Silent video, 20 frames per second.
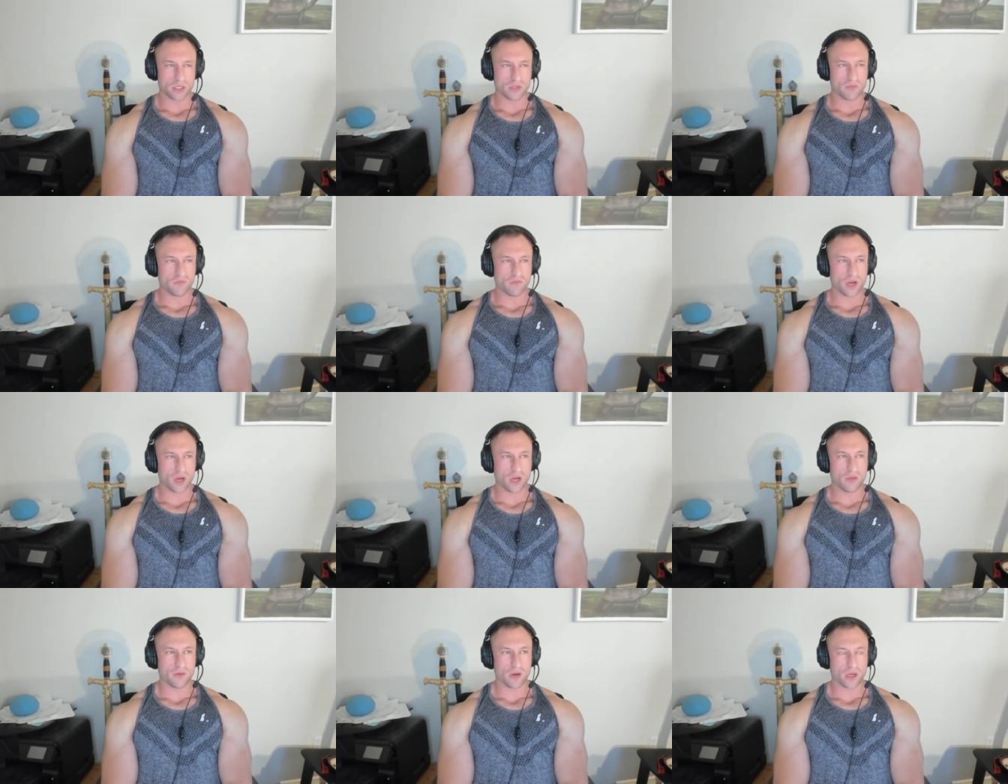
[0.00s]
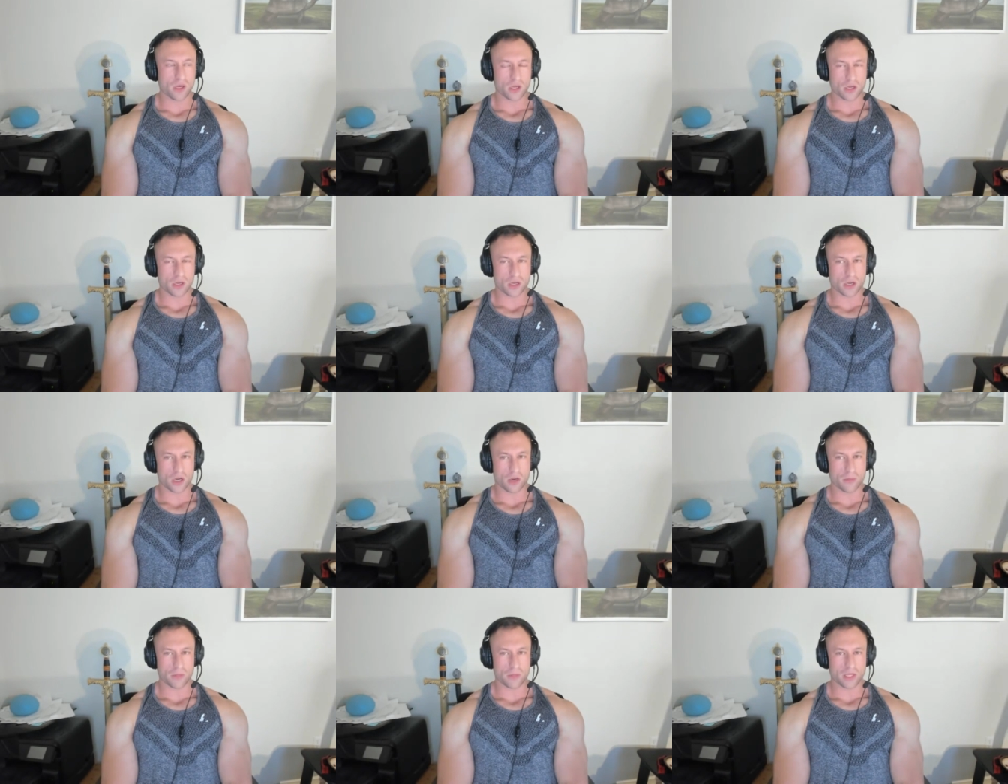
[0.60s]
It's very, very
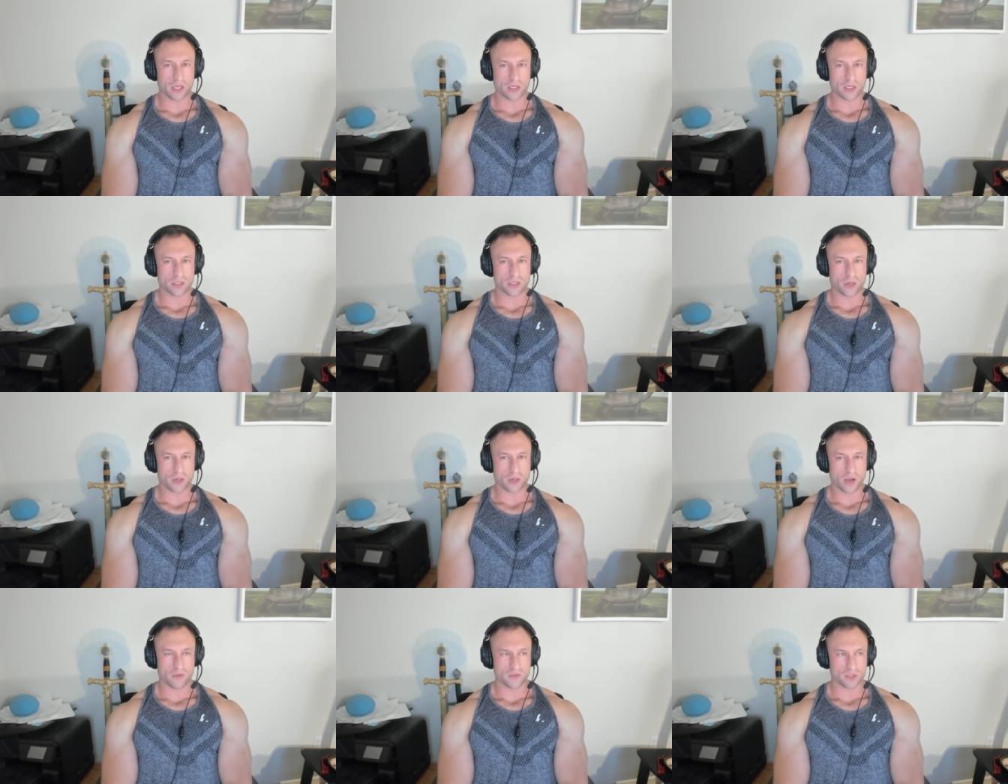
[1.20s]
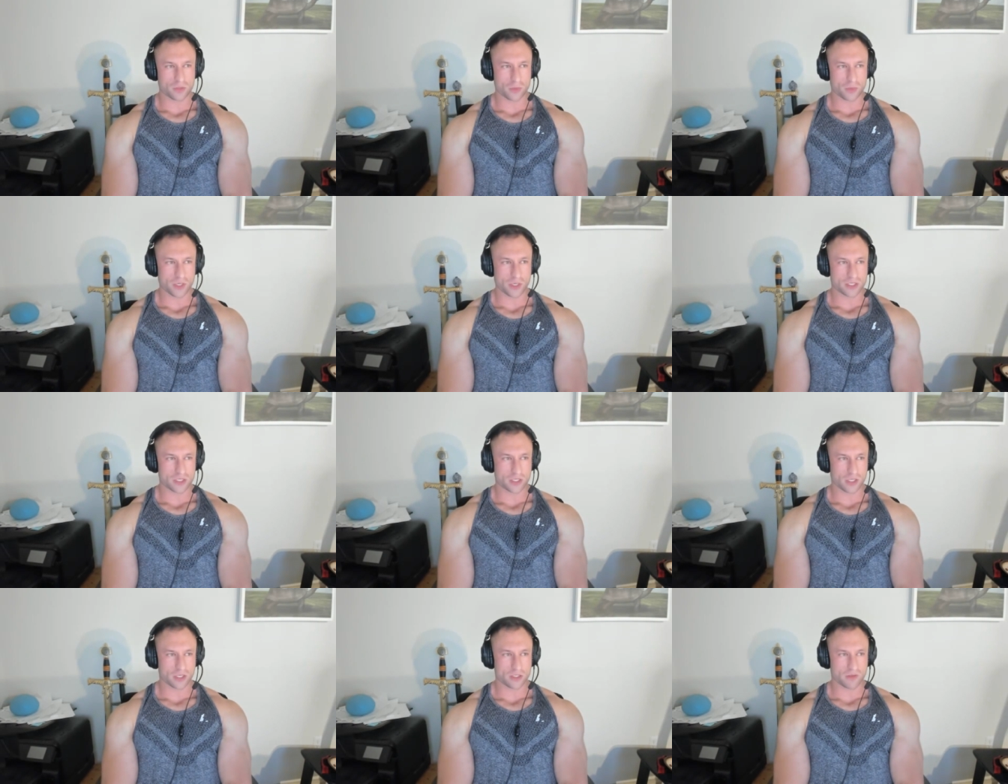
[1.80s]
uncommon that I crave
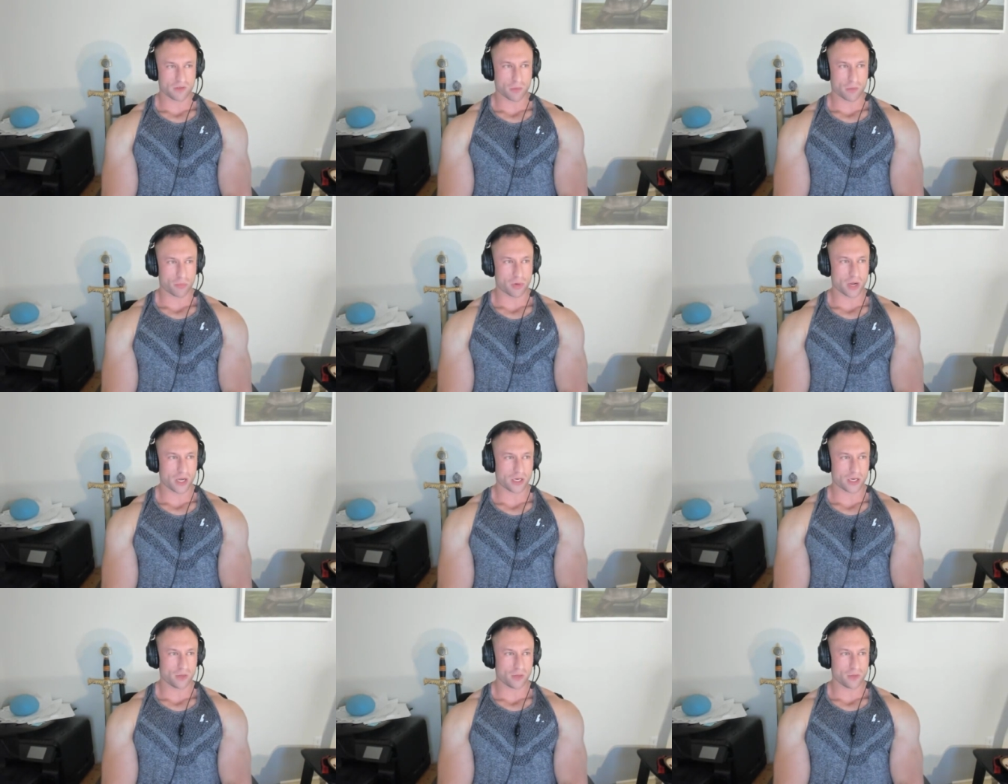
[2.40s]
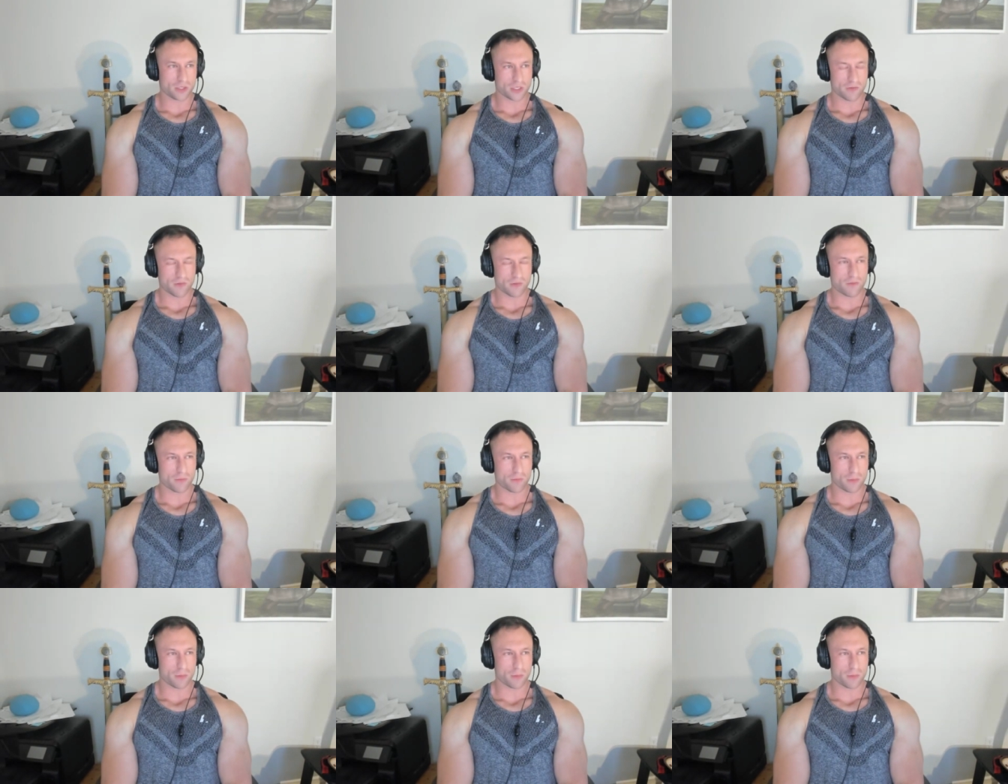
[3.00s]
sweets unless I'm pregnant, which I've
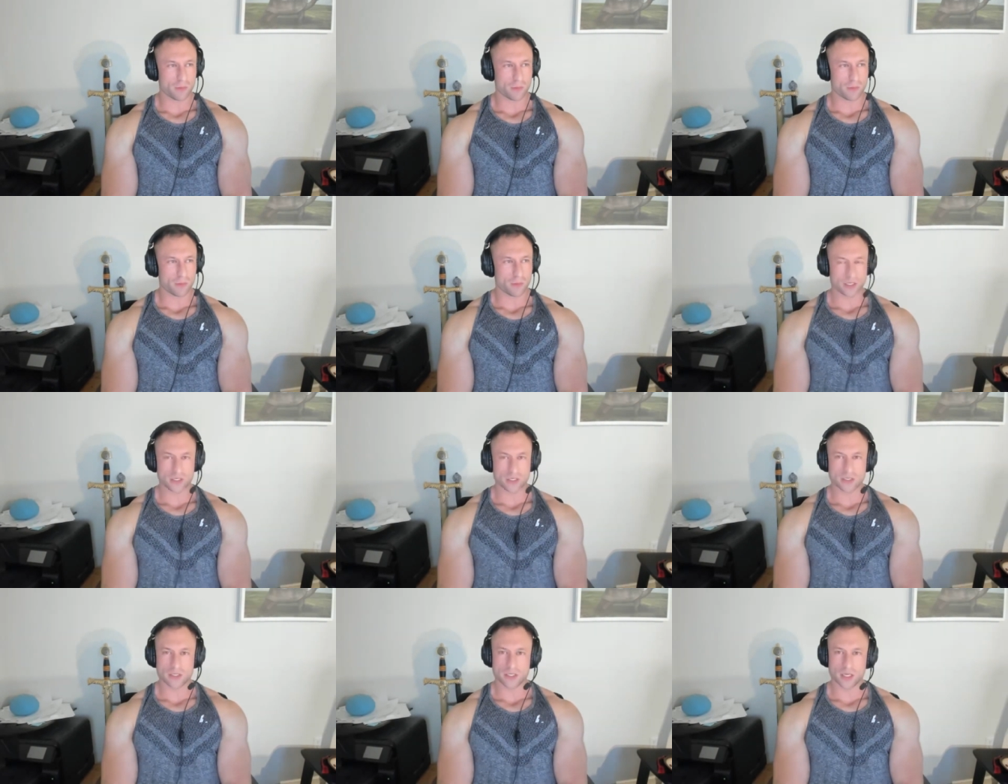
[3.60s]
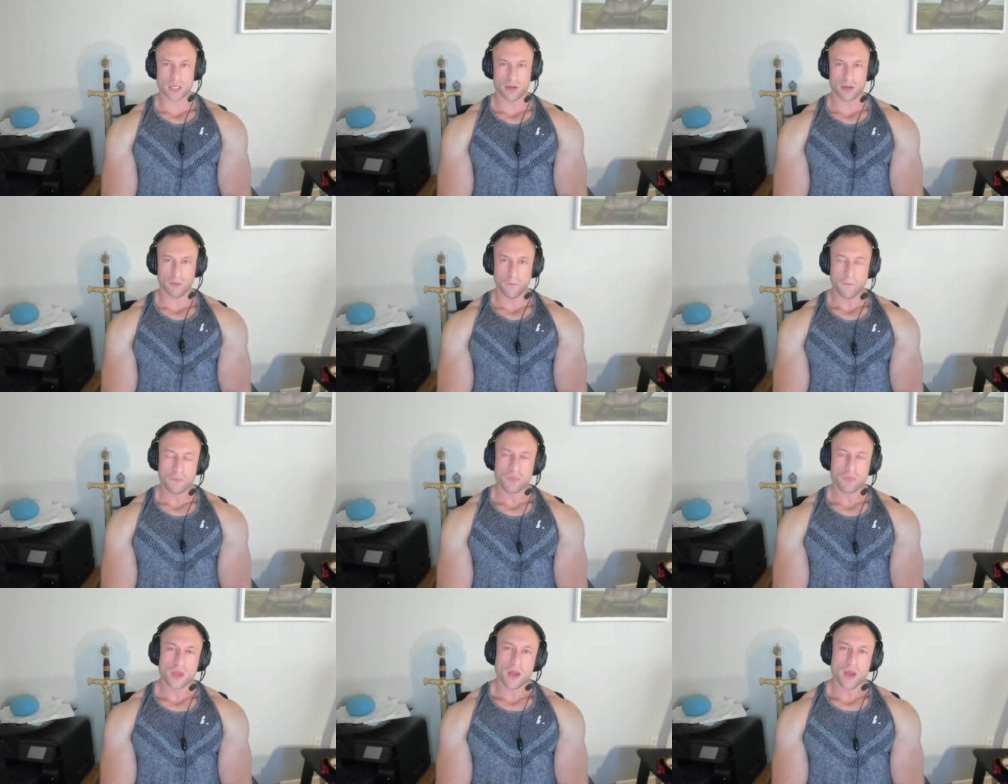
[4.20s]
never been pregnant. So,
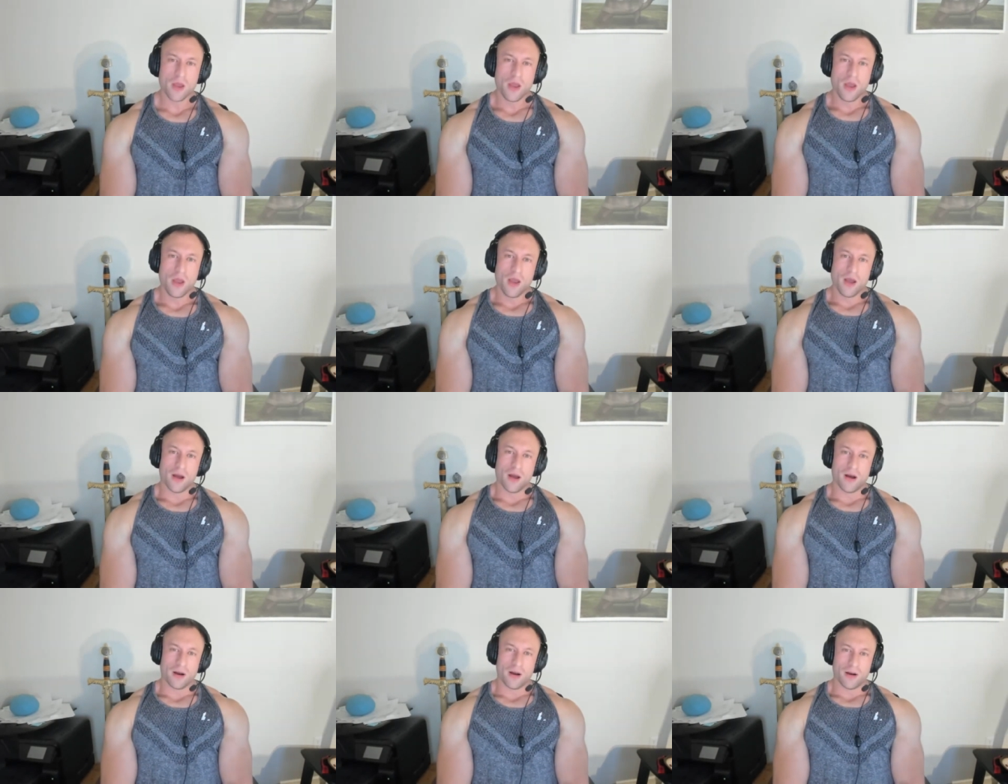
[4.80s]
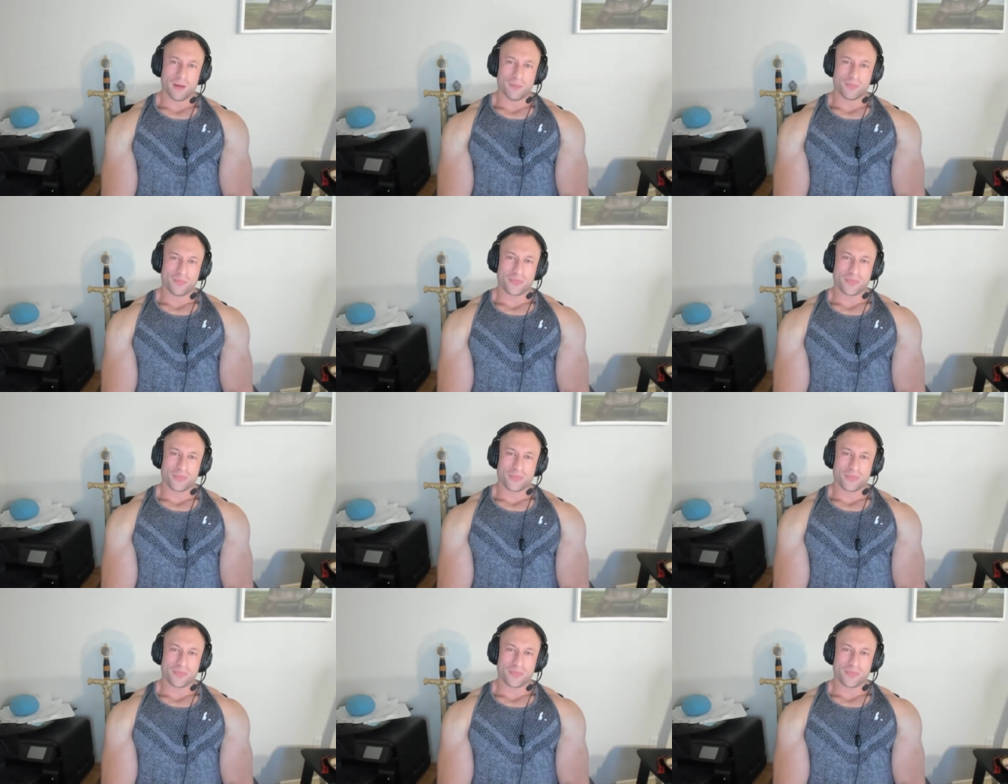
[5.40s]
um,